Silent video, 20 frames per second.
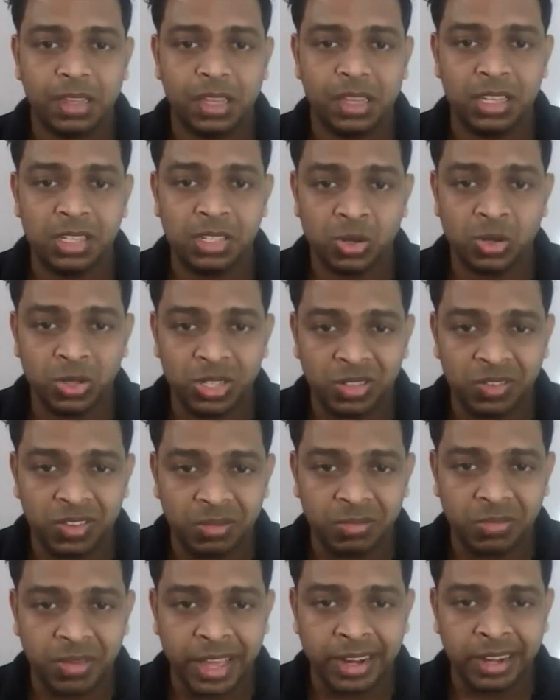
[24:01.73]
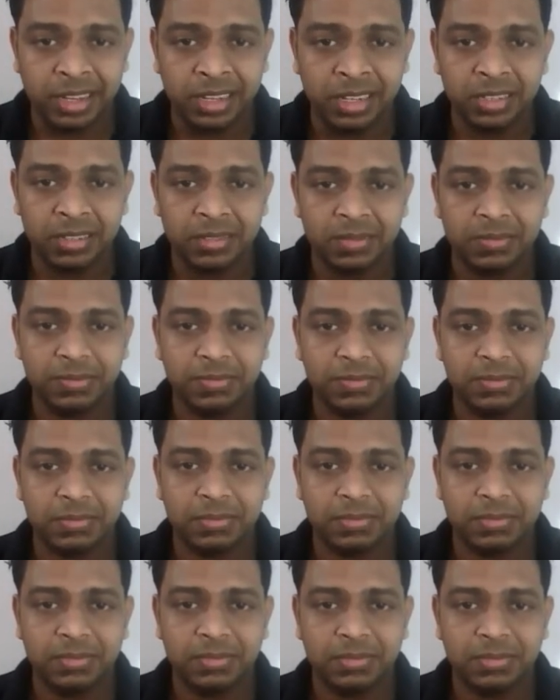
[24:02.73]
is not even married.
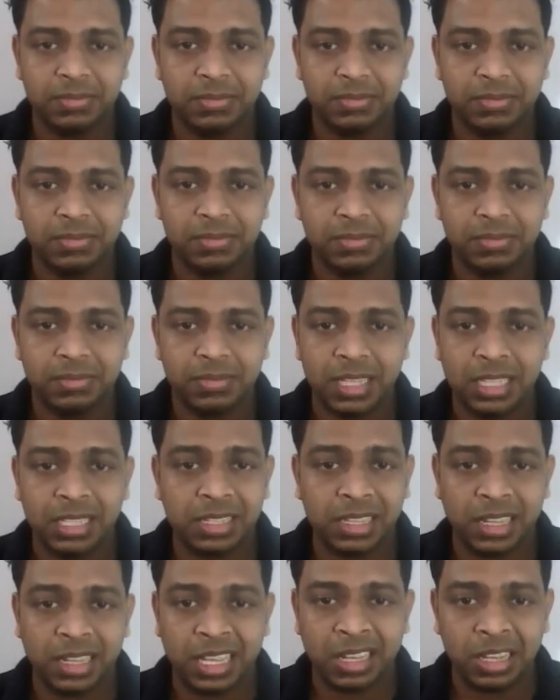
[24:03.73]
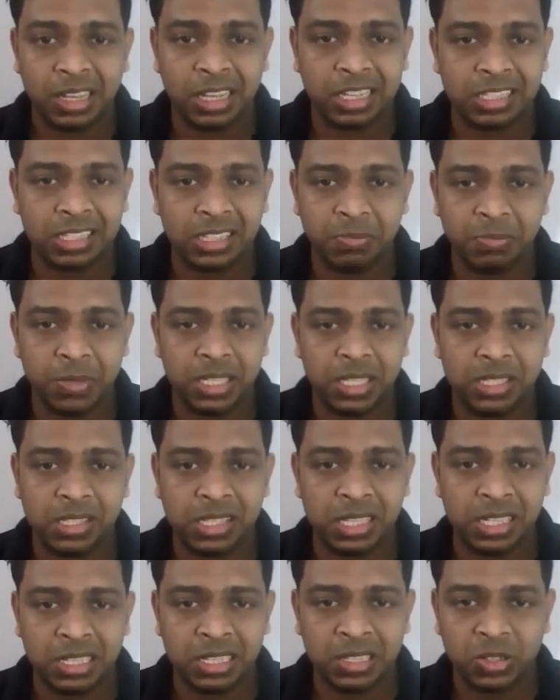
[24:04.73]
It's a big
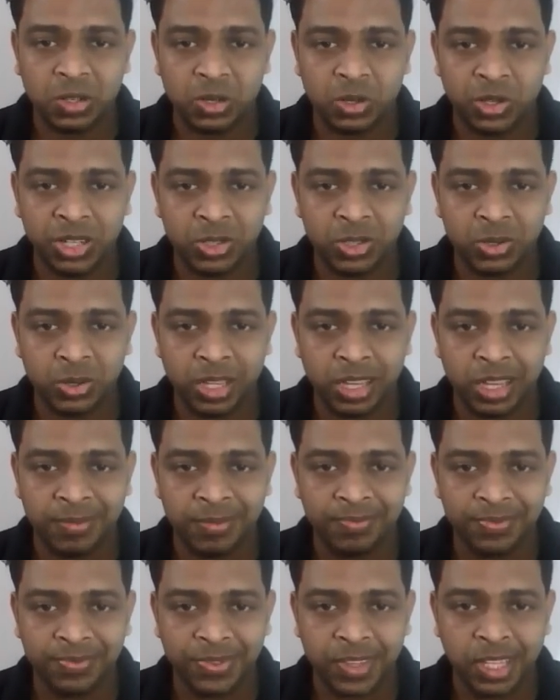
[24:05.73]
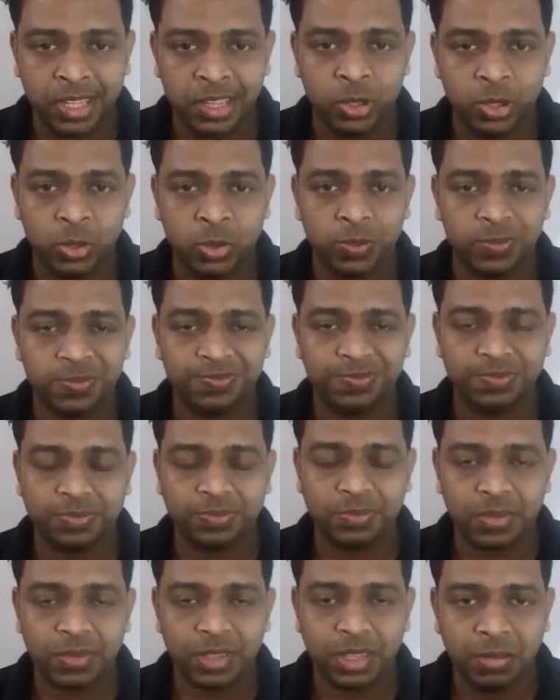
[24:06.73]
sin according to their Hindu
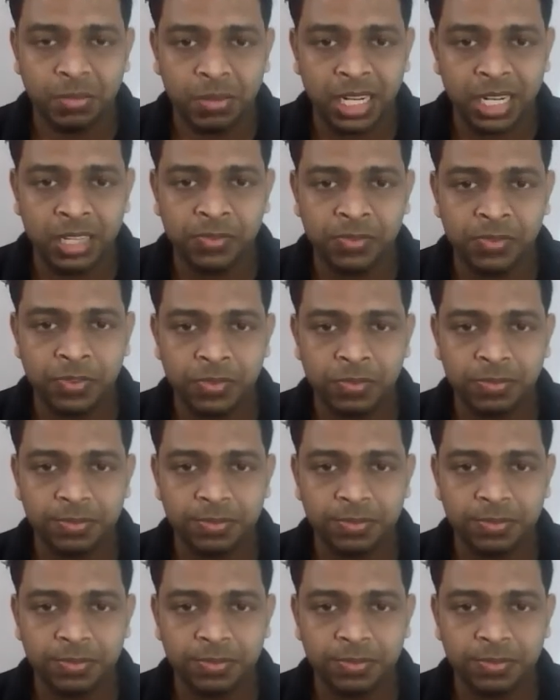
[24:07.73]
belief.